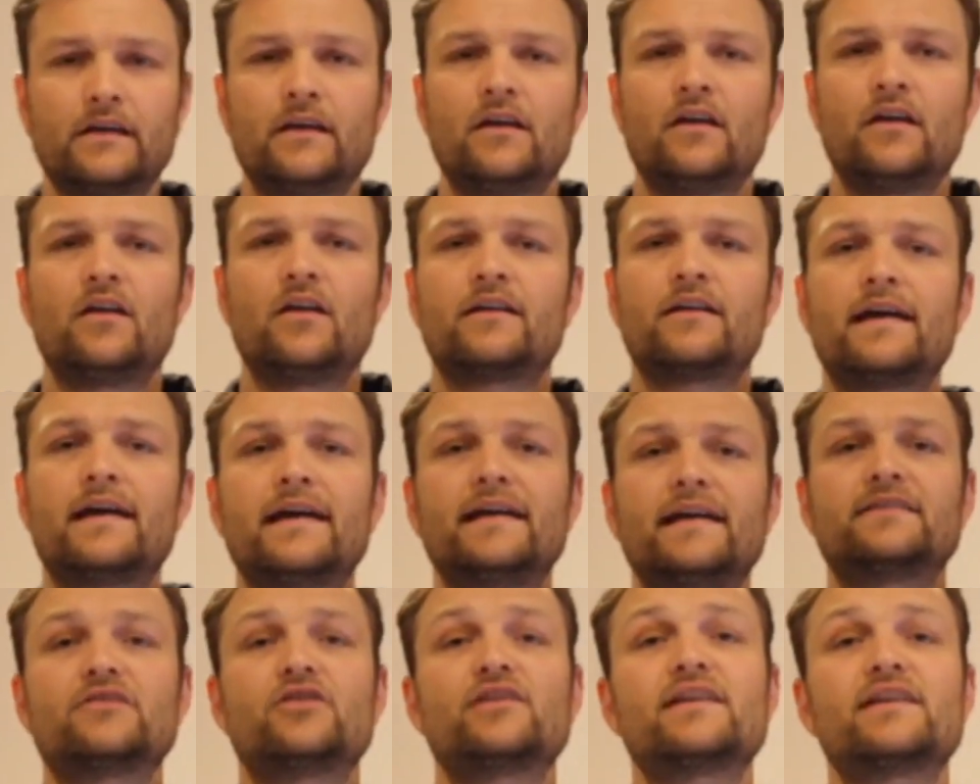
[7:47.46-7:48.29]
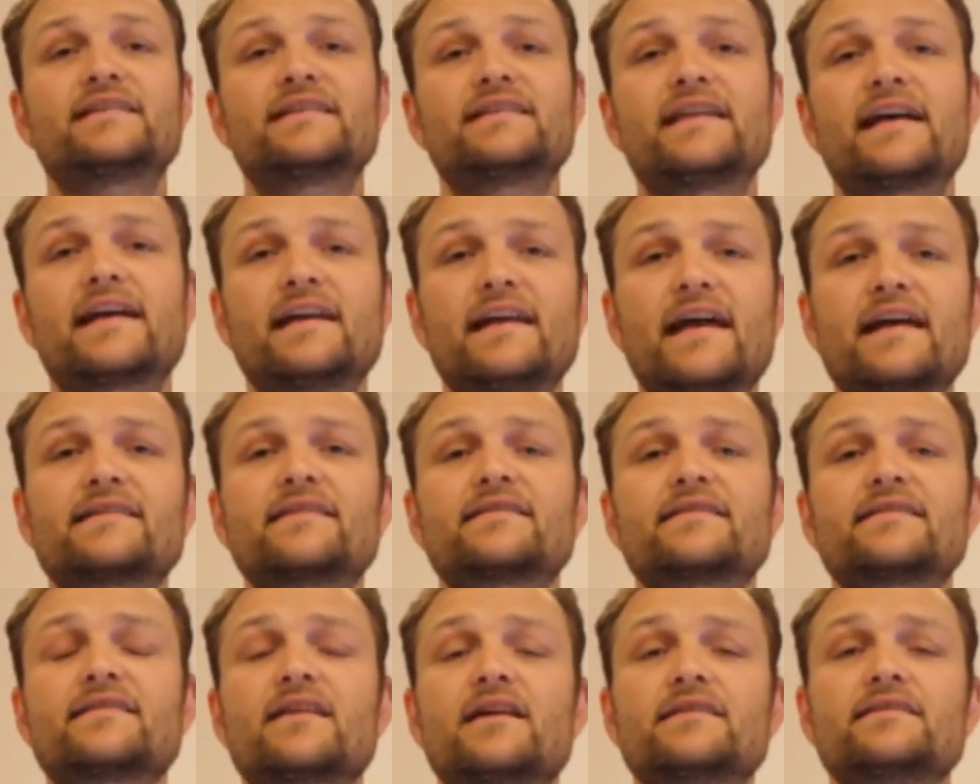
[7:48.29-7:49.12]
Okay, so the second
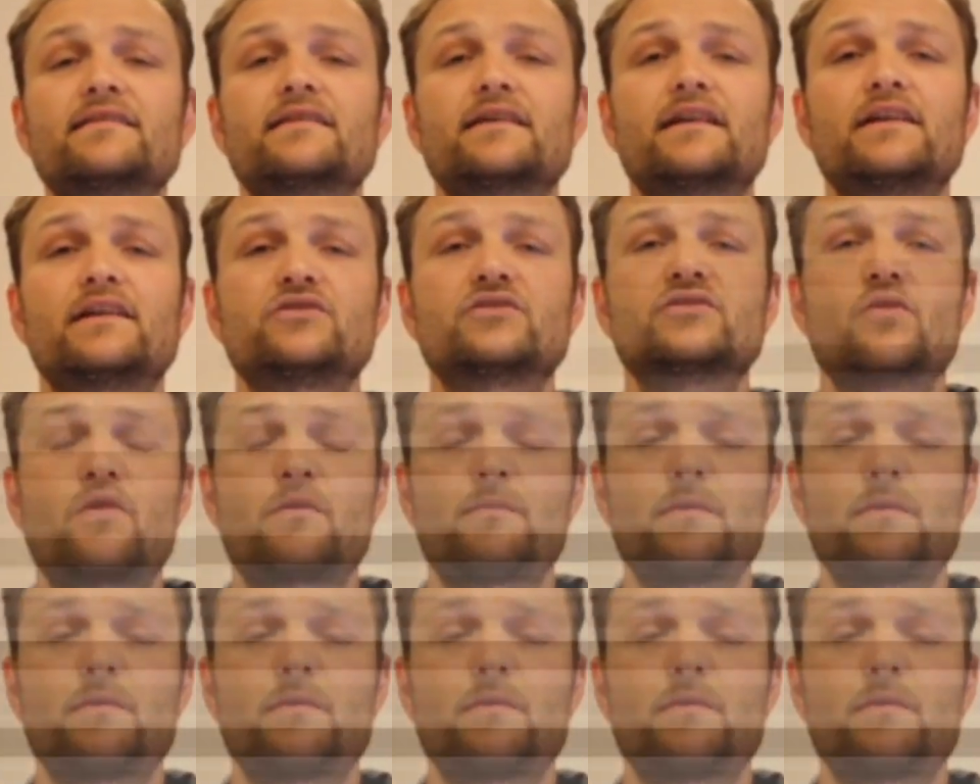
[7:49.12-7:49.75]
exercise I'm going to talk about